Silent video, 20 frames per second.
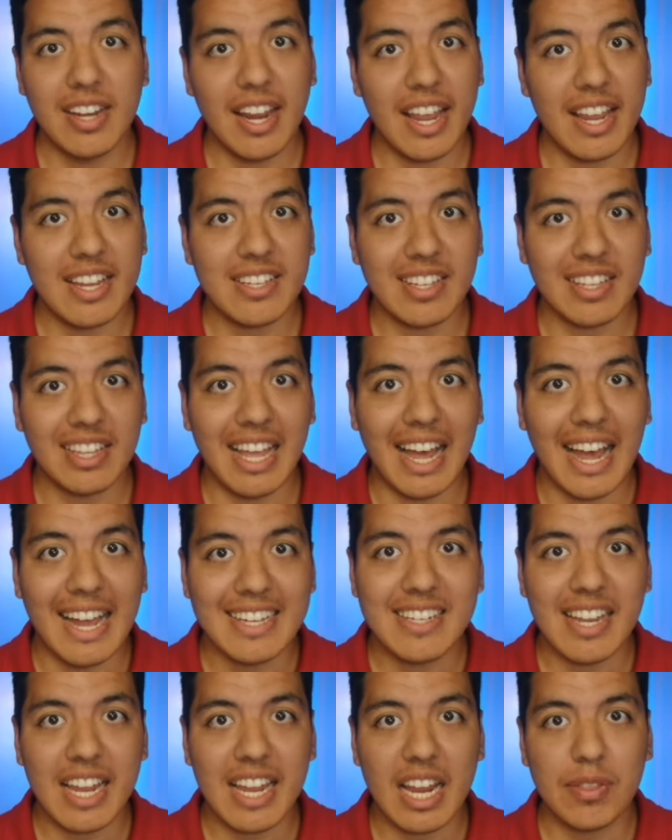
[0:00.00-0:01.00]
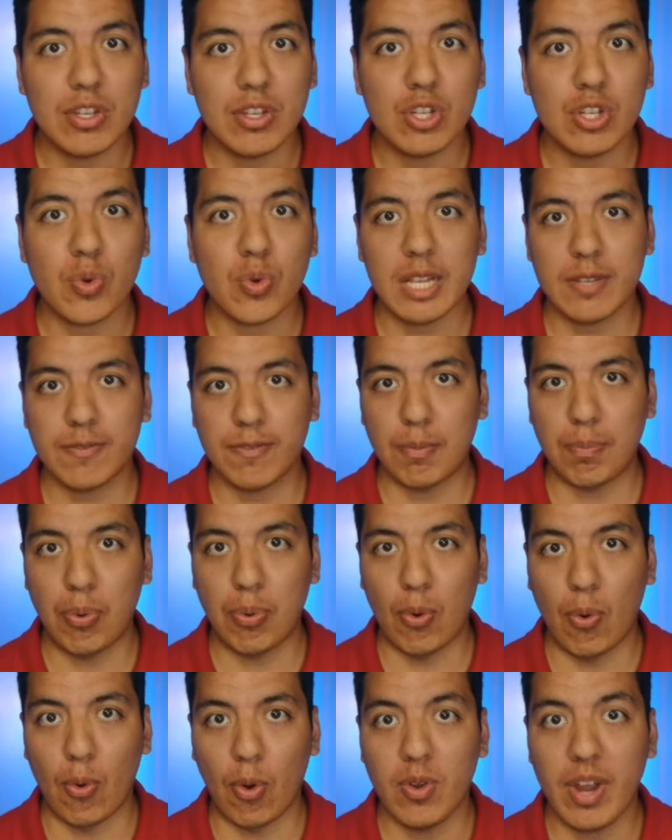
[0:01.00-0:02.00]
Today's the last day of the transfer
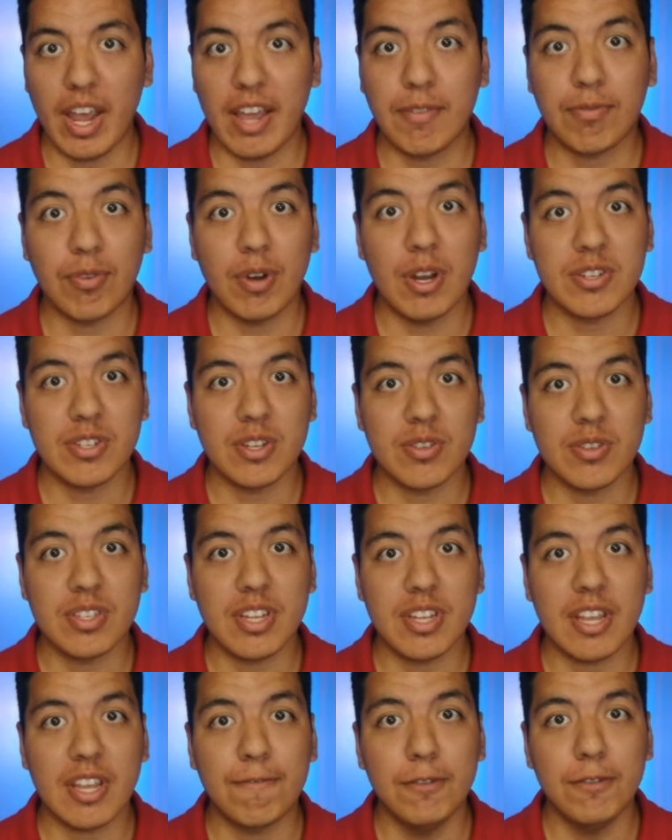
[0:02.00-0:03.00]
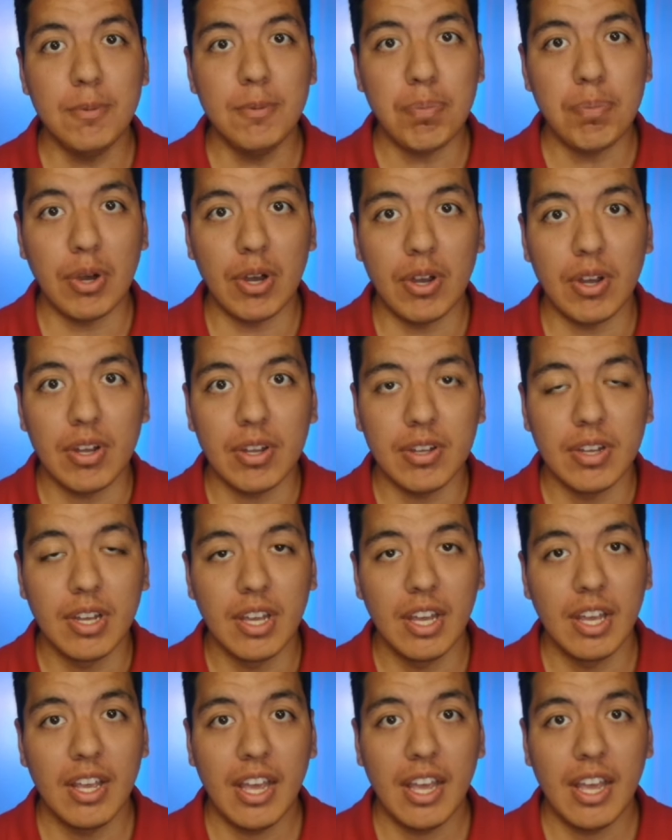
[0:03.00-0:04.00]
portal and Fresno State
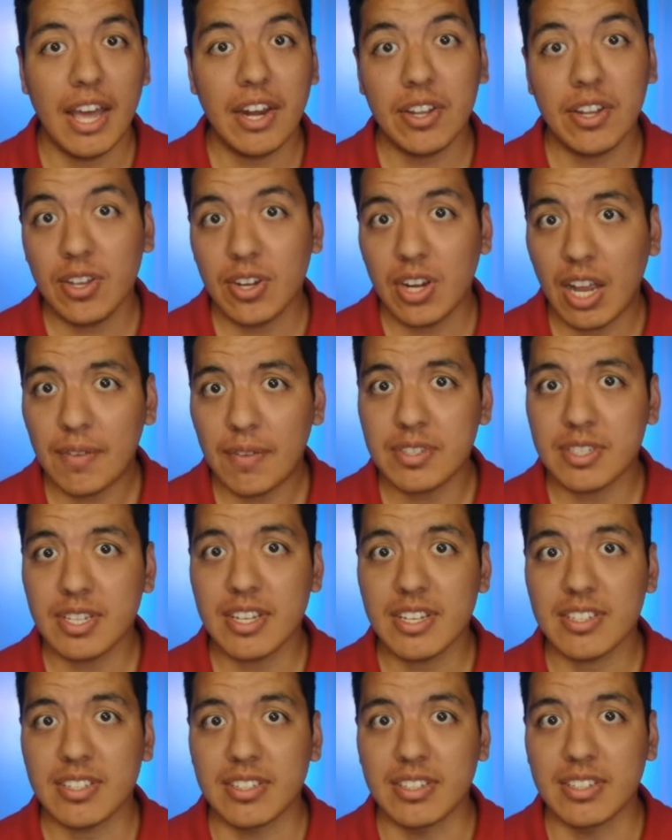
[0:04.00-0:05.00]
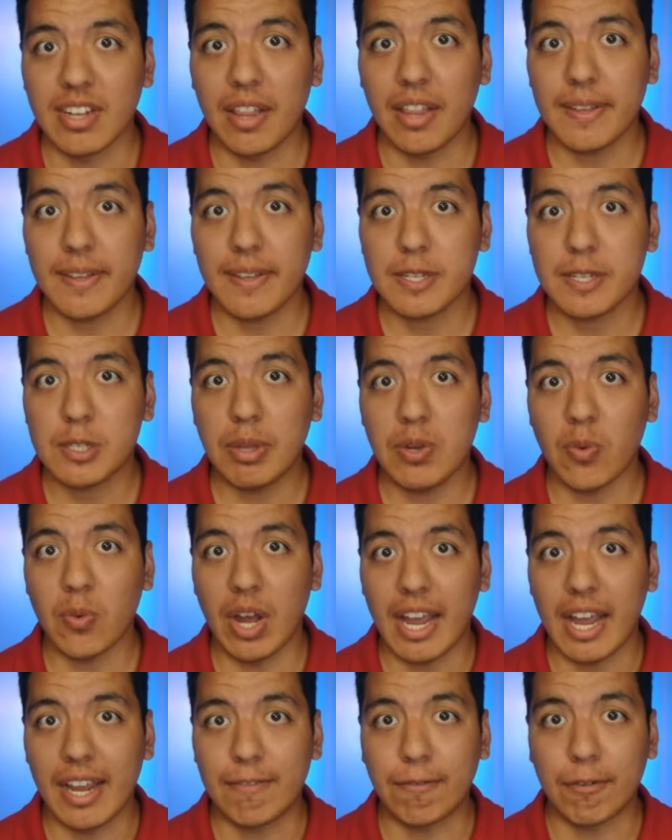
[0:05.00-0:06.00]
football had a good offseason. I'll explain
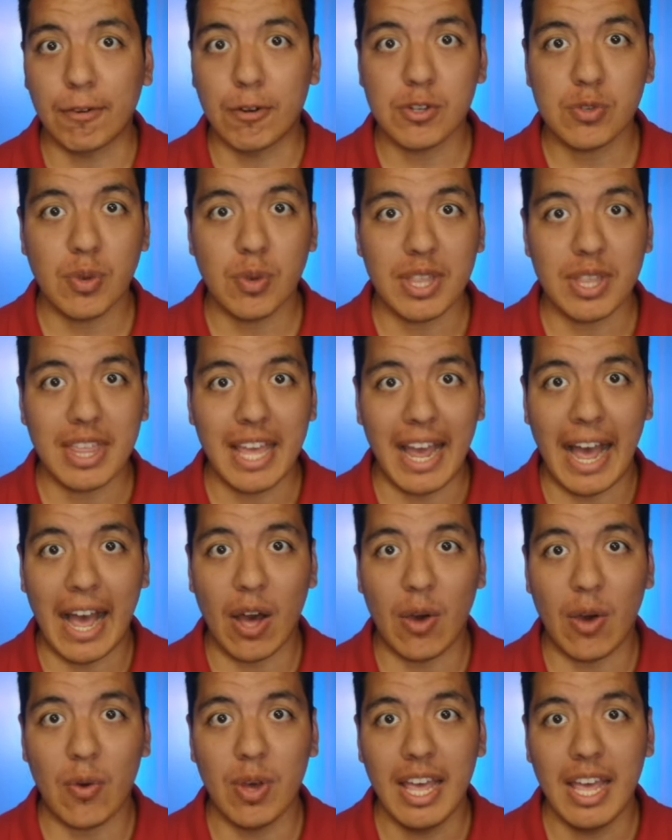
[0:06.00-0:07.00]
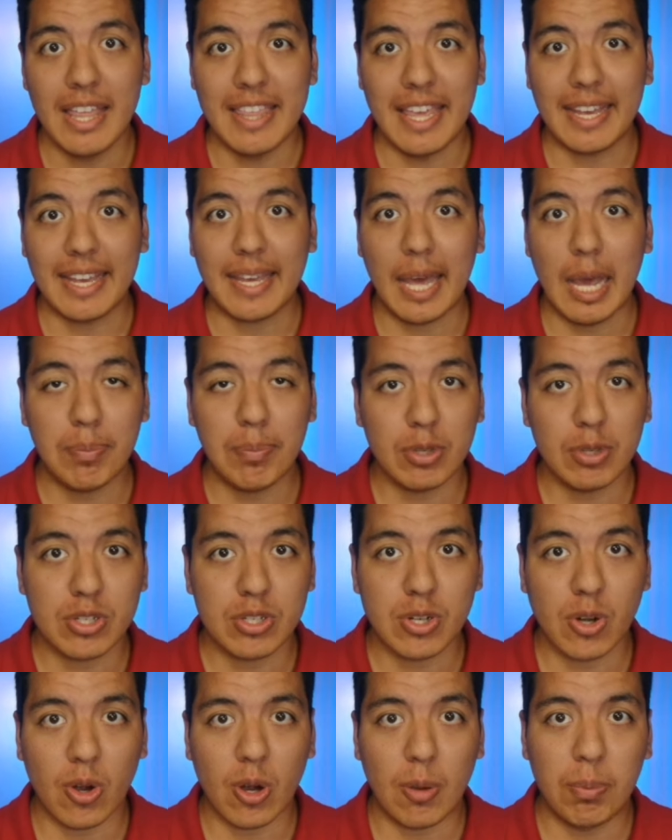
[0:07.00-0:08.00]
why. First, with how they kept their
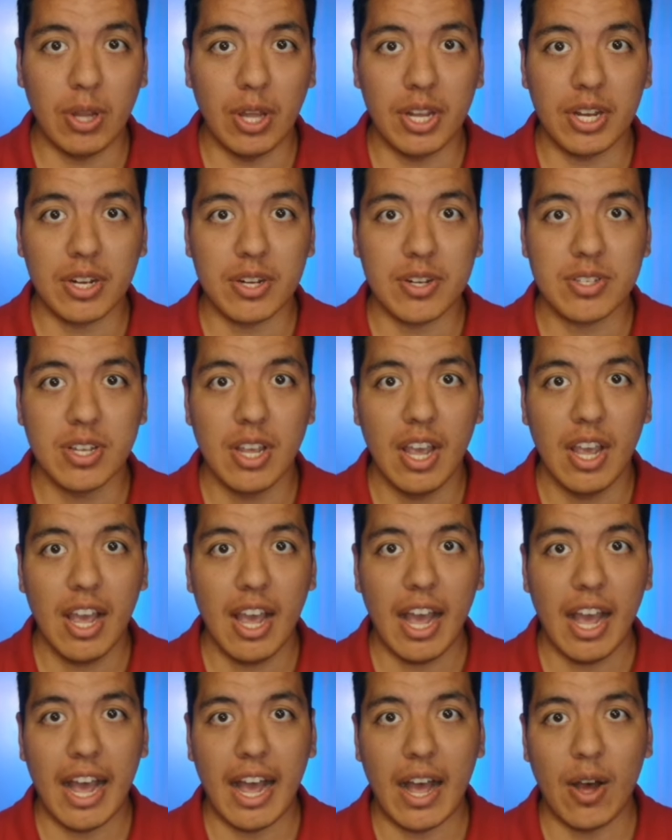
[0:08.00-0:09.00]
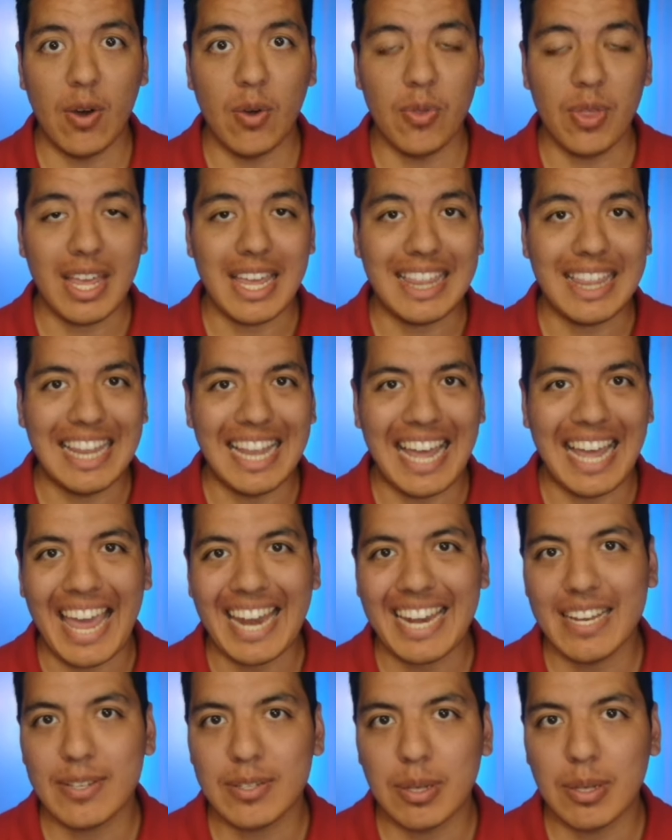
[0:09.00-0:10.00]
star players, how they
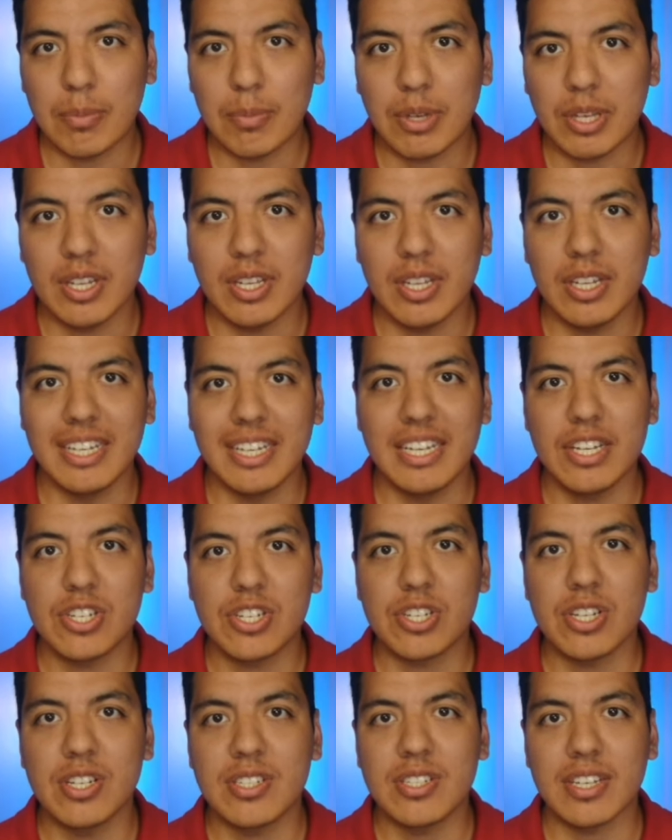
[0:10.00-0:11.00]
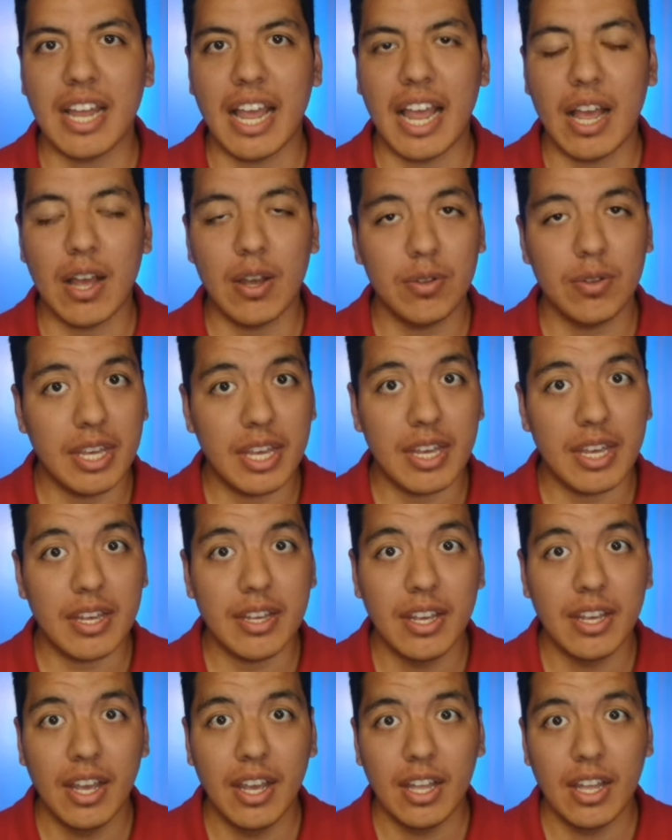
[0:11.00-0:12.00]
landed some good additions, and how
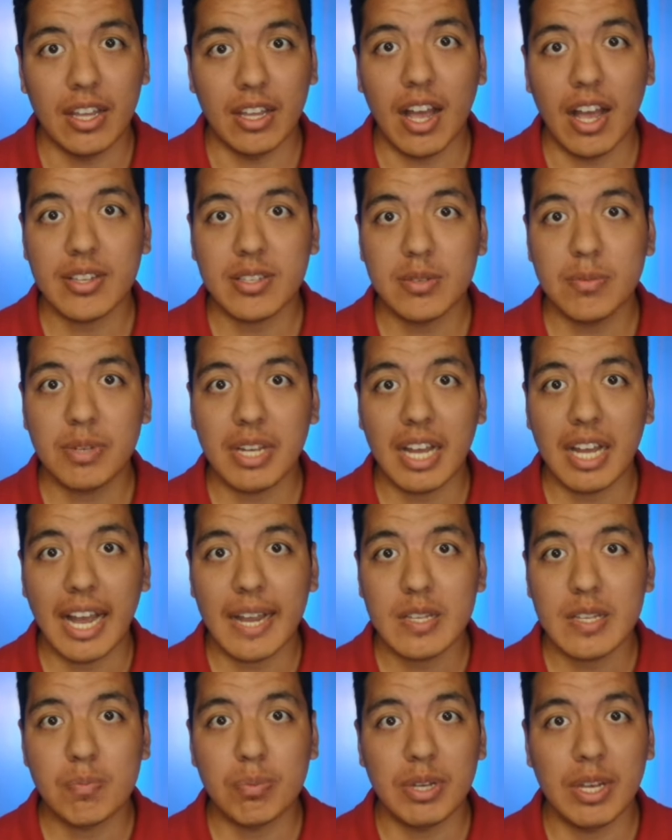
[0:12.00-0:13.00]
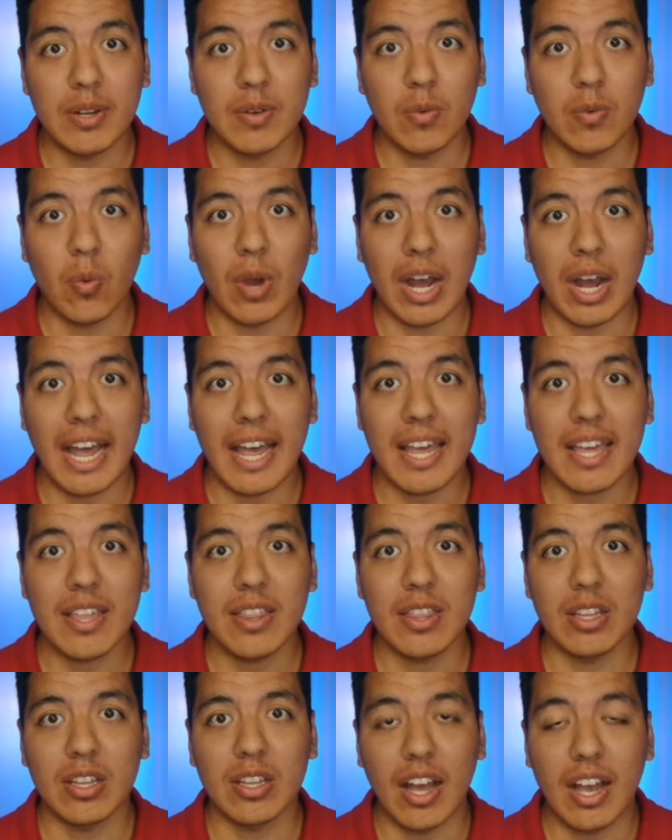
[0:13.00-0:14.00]
they lost some guys, but
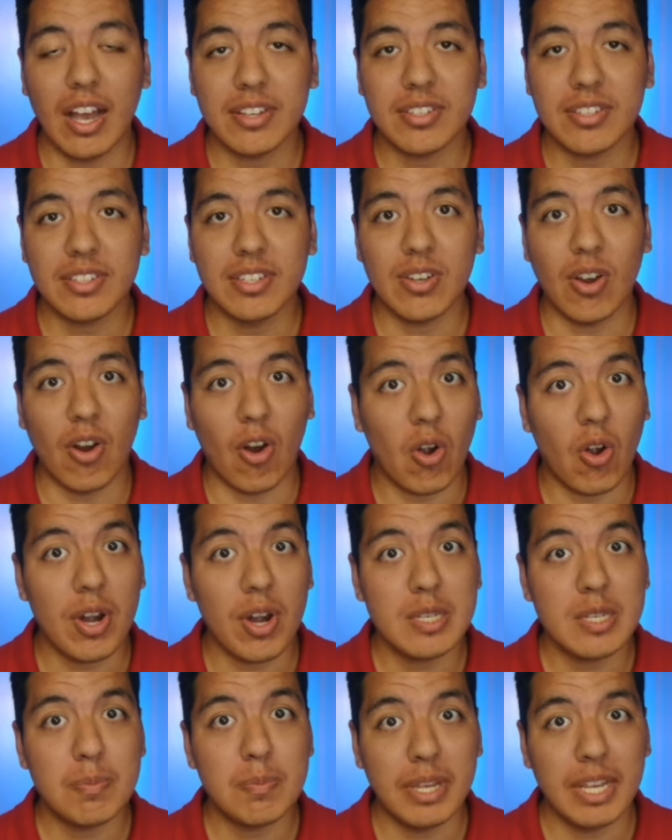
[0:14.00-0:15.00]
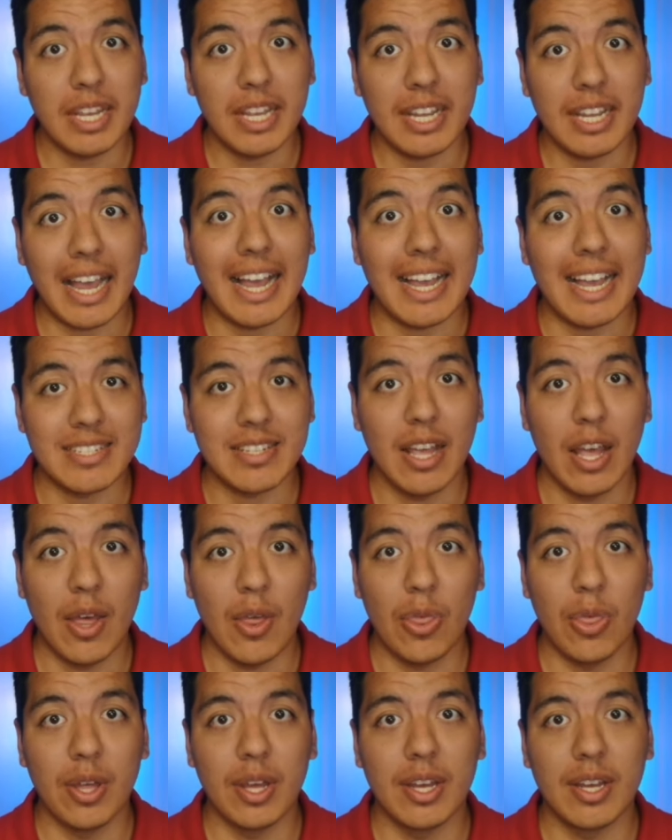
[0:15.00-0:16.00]
why the losses aren't as big as
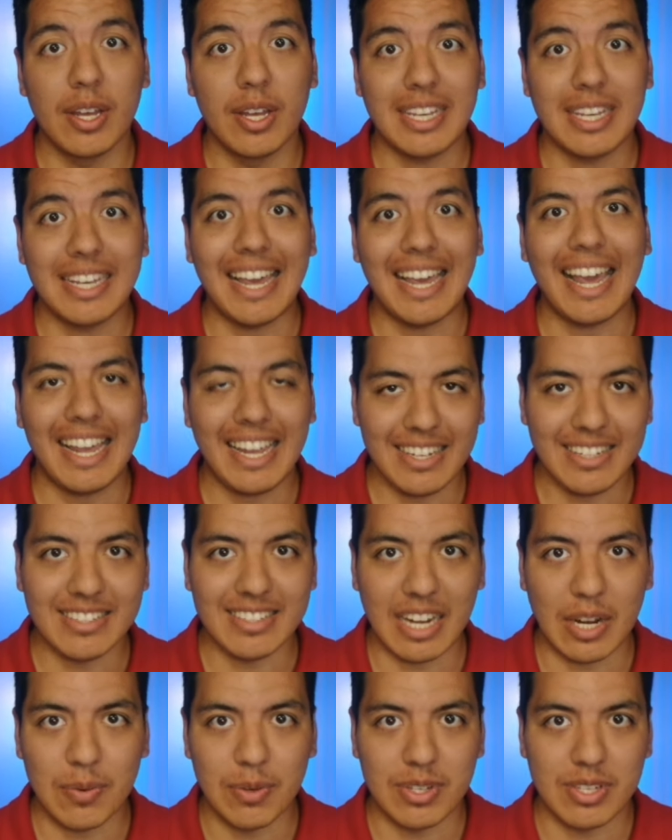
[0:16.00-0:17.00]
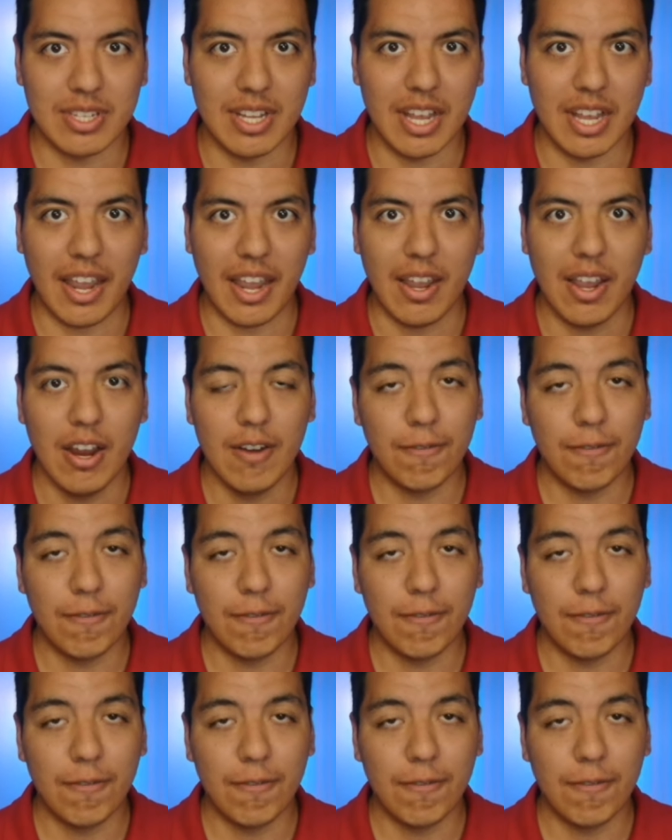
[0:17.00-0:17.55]
the gains, I would say.